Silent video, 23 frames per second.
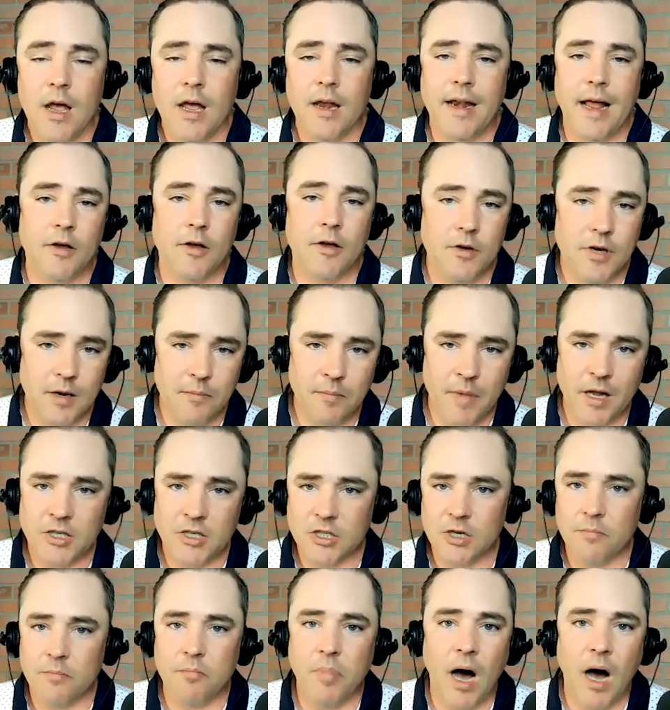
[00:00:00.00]
Now, you did
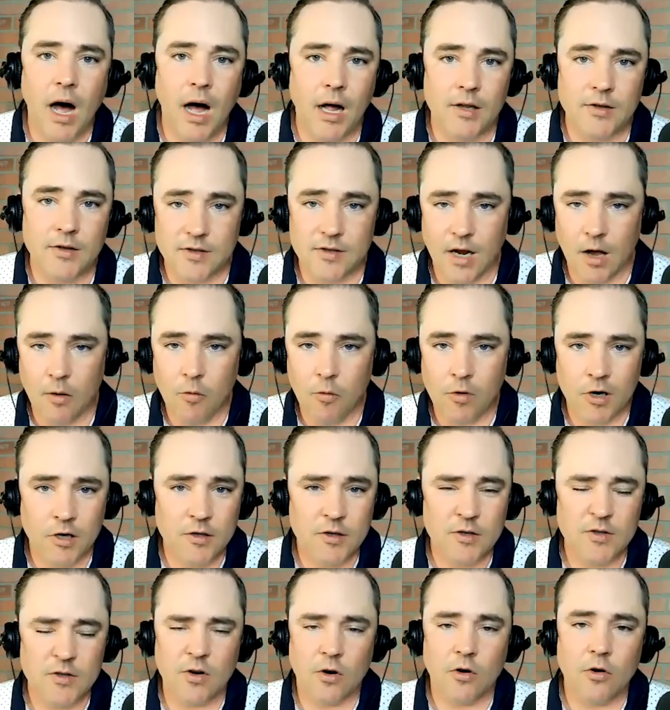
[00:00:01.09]
mention bonds, and I wanted to
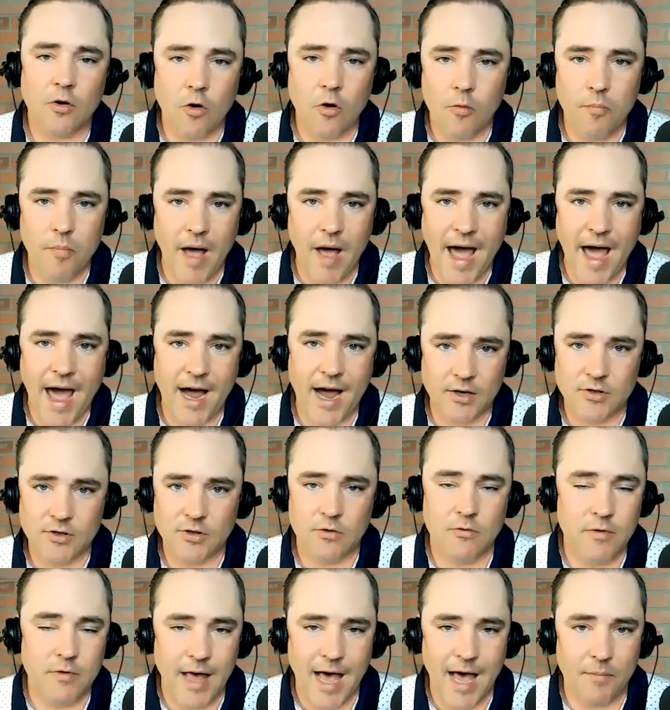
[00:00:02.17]
circle back
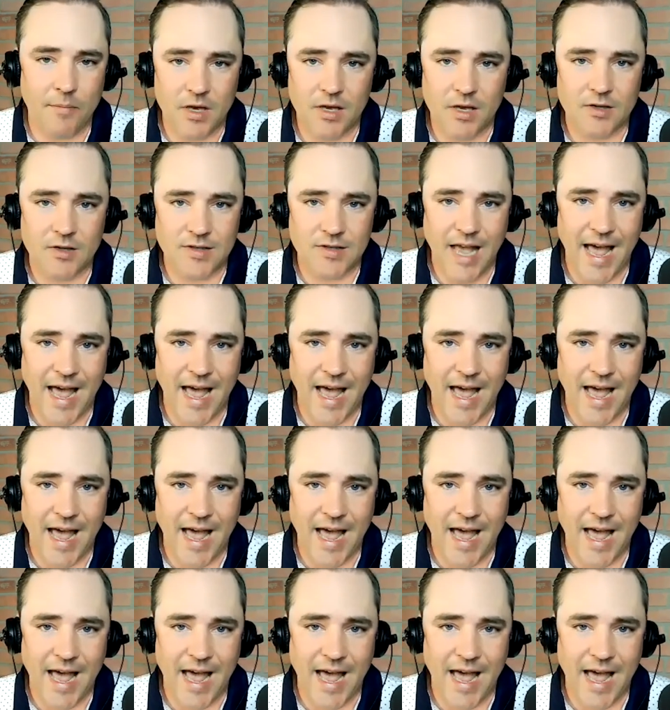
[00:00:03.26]
to that because